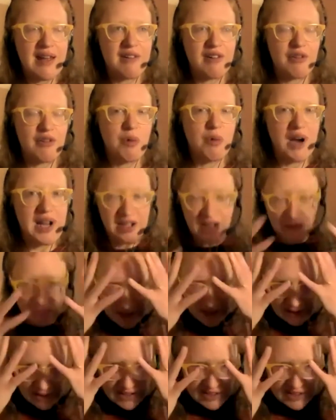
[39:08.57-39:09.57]
quite a
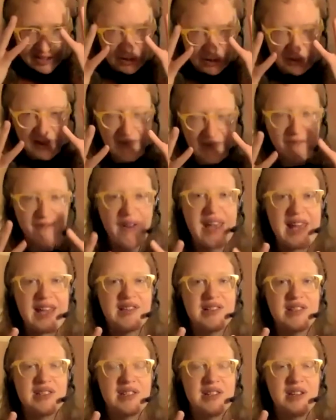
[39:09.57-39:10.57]
realistic looking
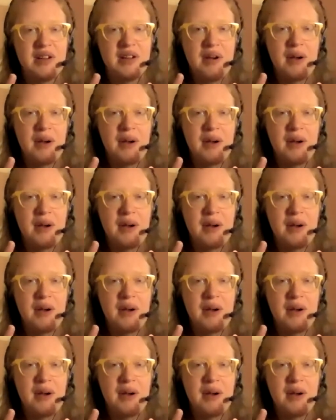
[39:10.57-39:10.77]
face,